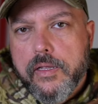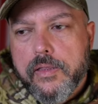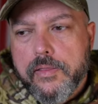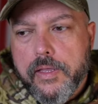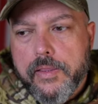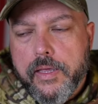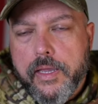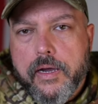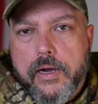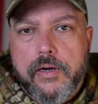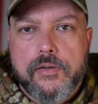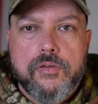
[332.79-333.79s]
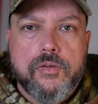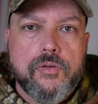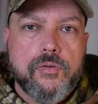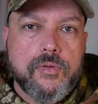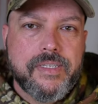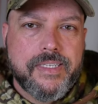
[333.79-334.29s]
than they are
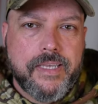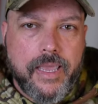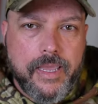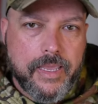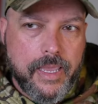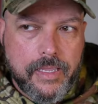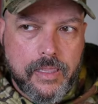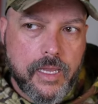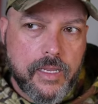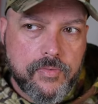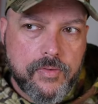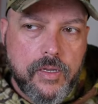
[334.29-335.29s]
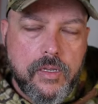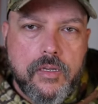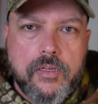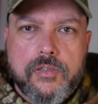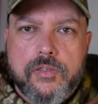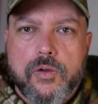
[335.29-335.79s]
to take a life.
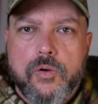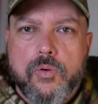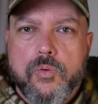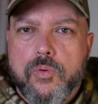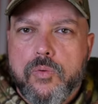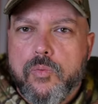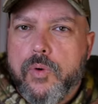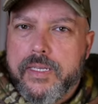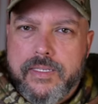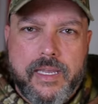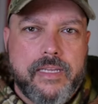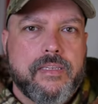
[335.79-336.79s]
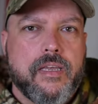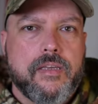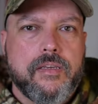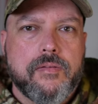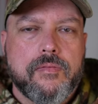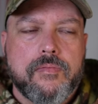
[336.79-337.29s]
So what does that tell
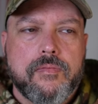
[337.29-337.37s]
you?